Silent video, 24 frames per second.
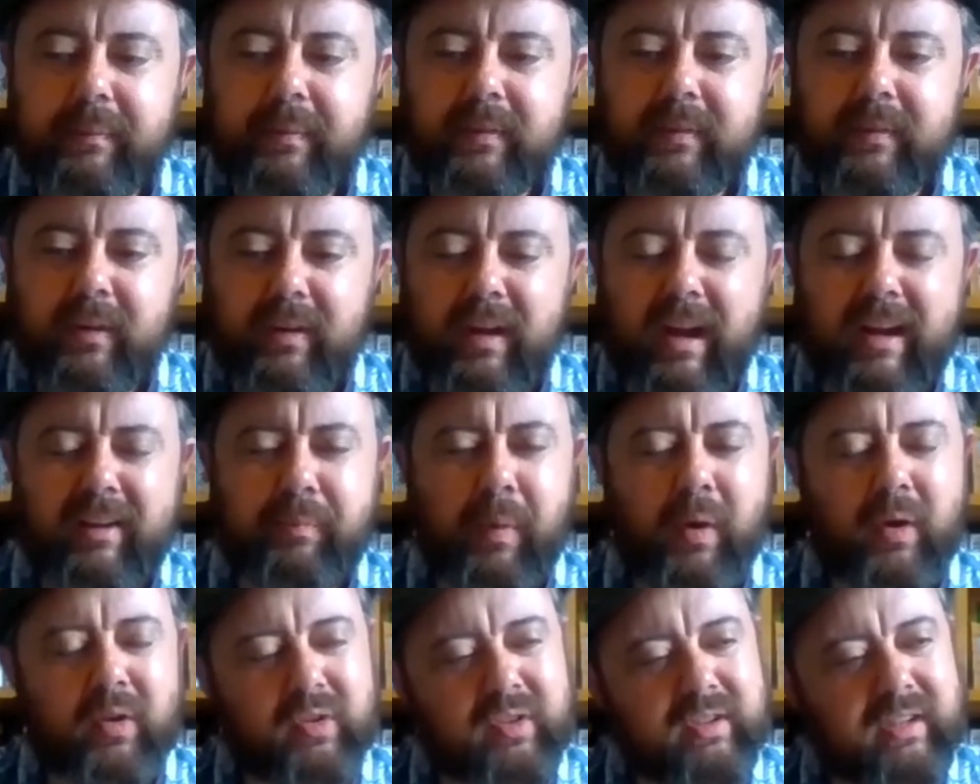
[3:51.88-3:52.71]
So I
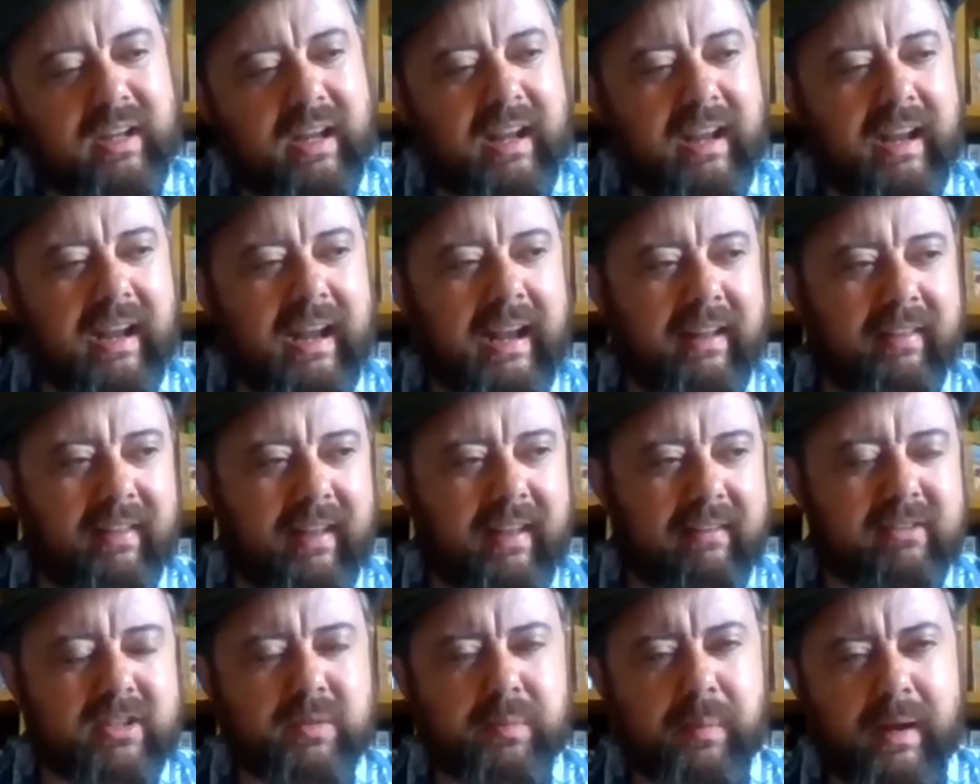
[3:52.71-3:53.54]
suppose in
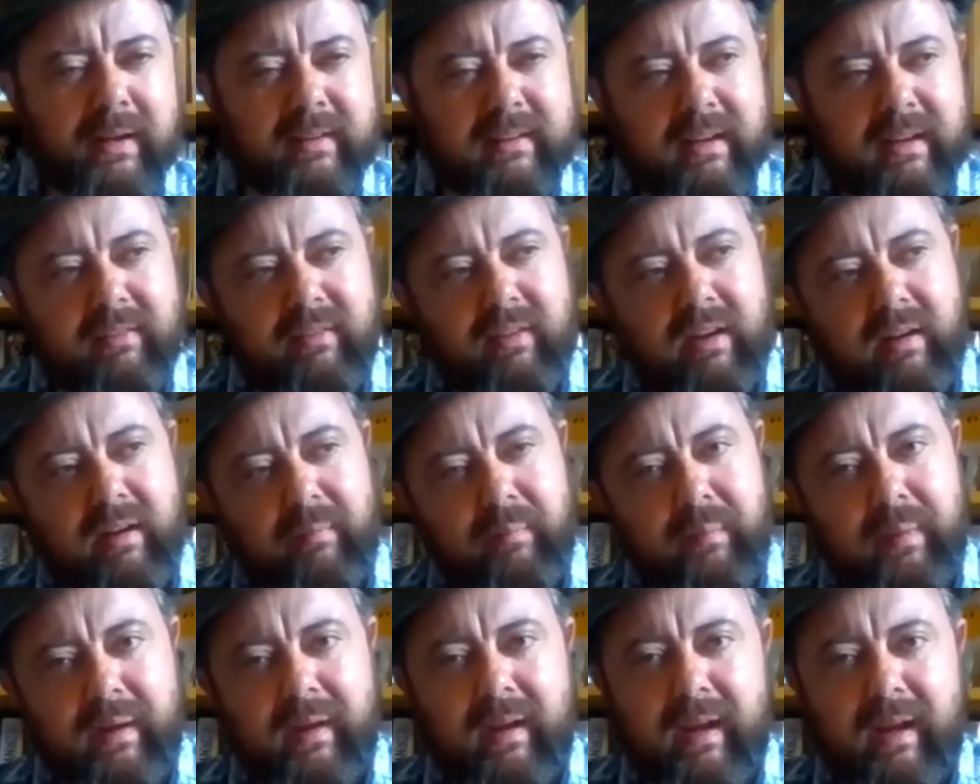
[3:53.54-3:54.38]
that respect
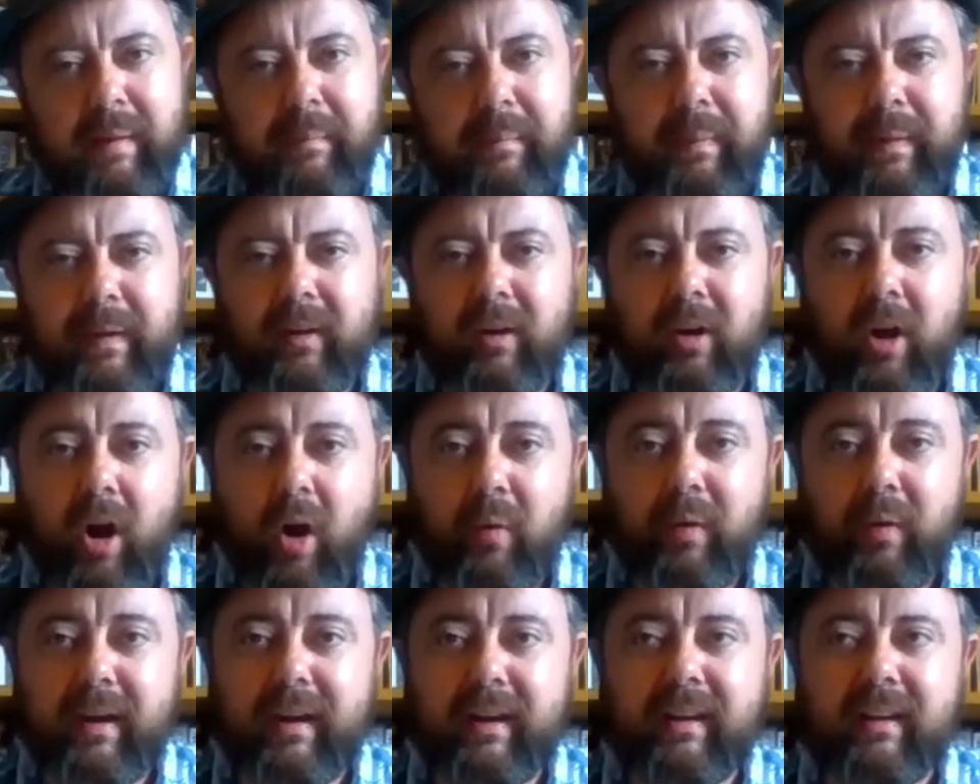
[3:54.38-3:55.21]
I've been keeping
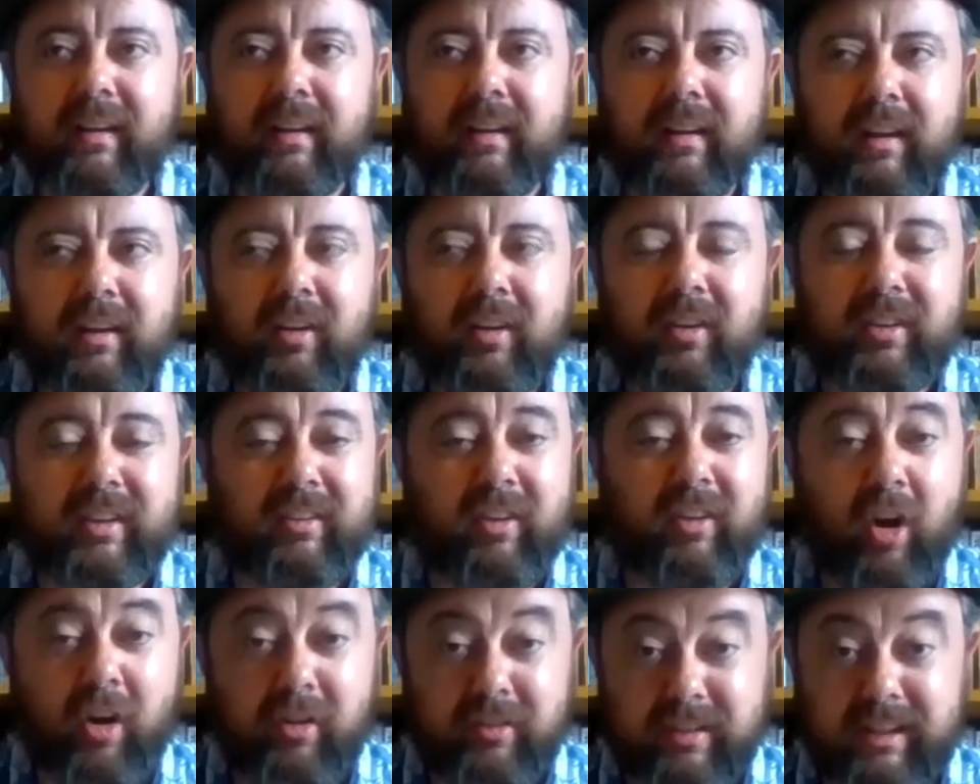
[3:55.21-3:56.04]
going because
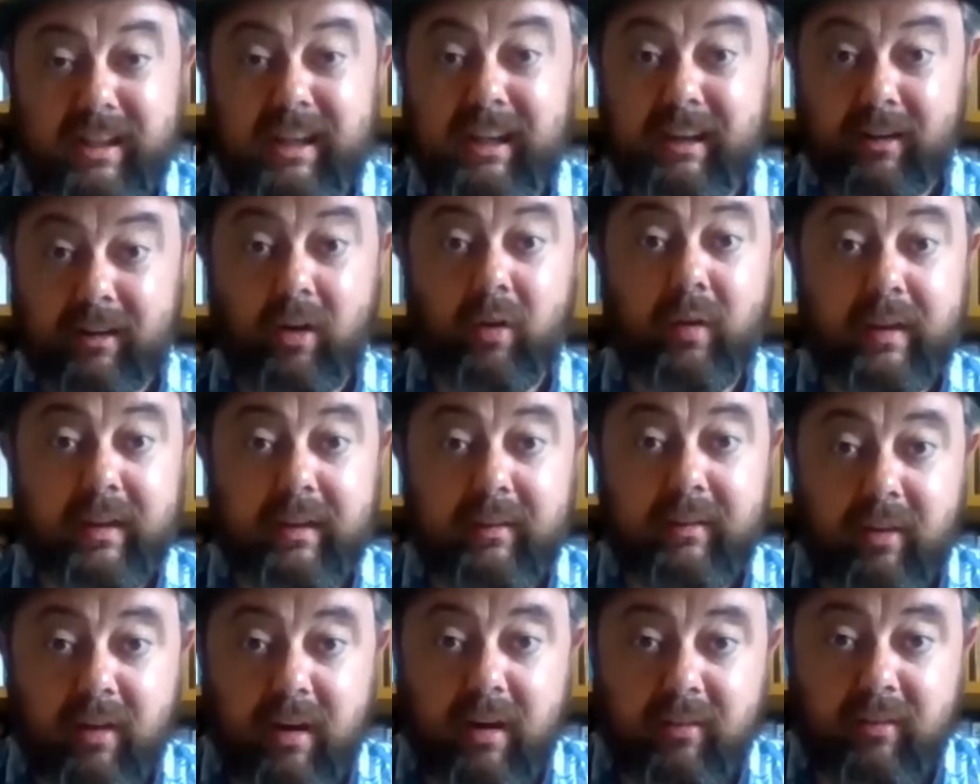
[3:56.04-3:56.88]
I've got to keep going.
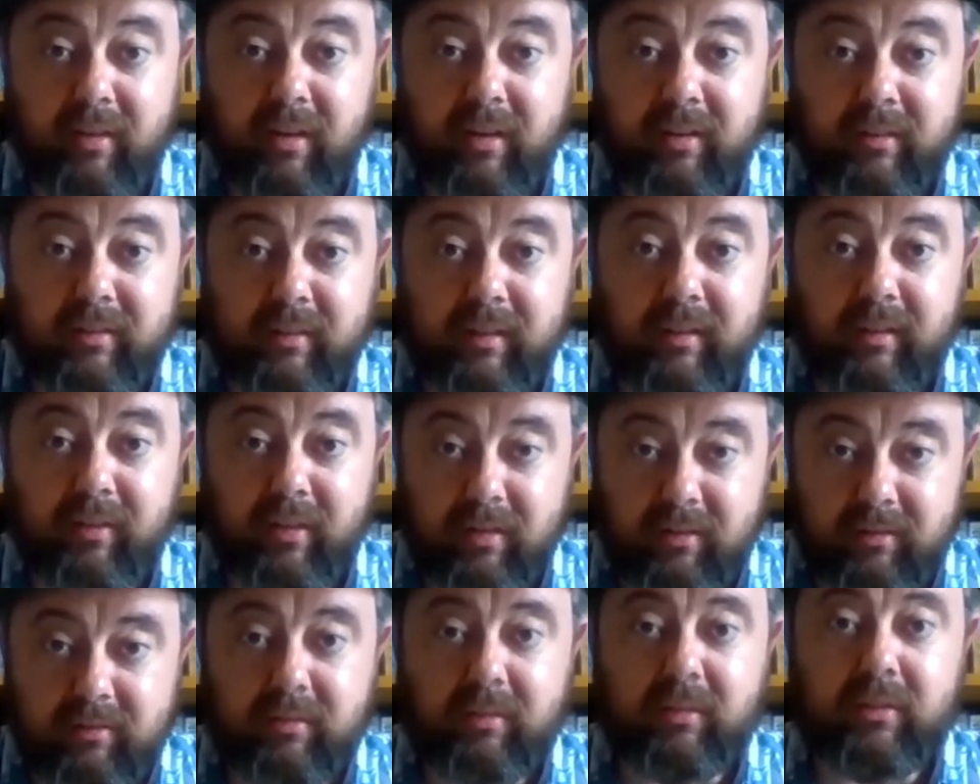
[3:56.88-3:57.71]
I've got
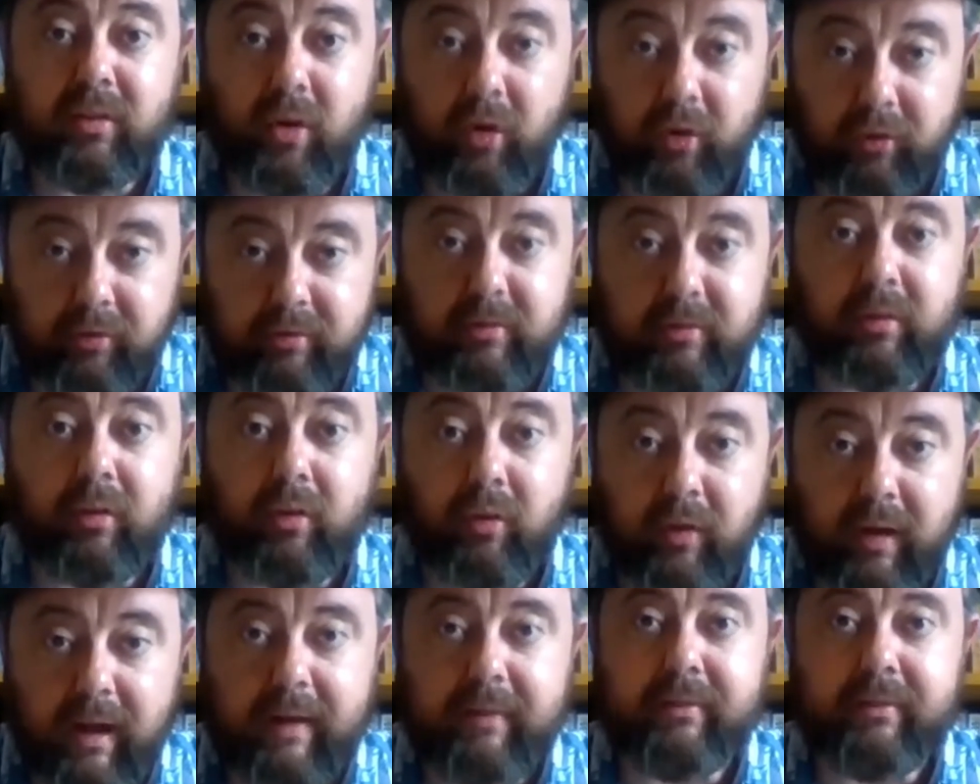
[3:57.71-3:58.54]
children to
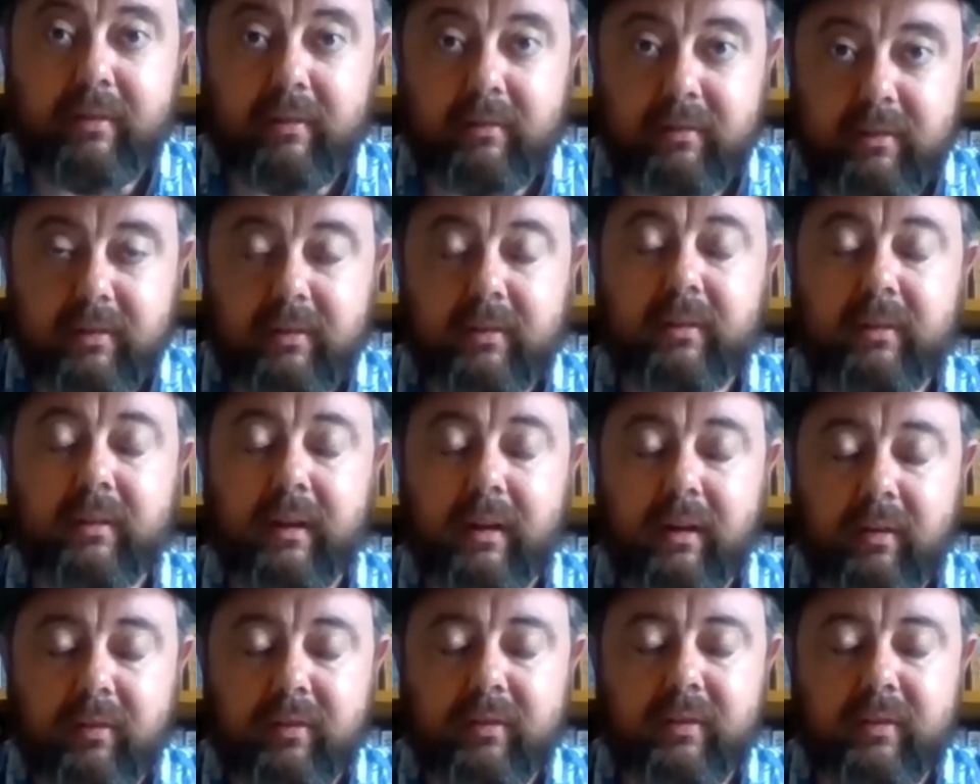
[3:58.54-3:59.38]
look after and
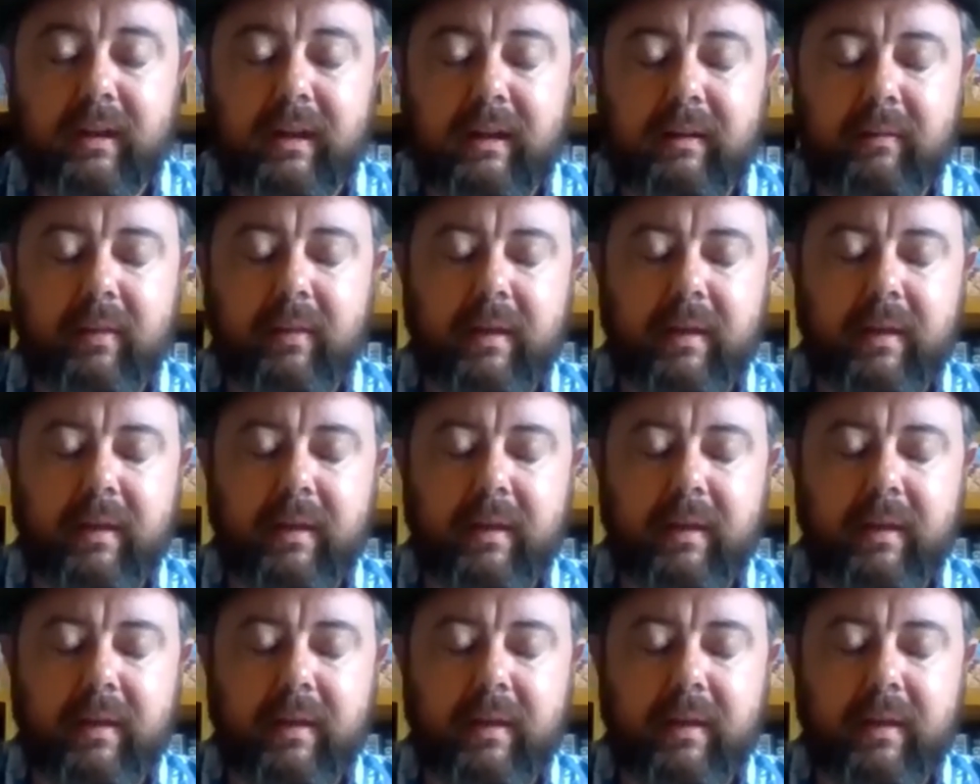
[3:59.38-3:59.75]
to keep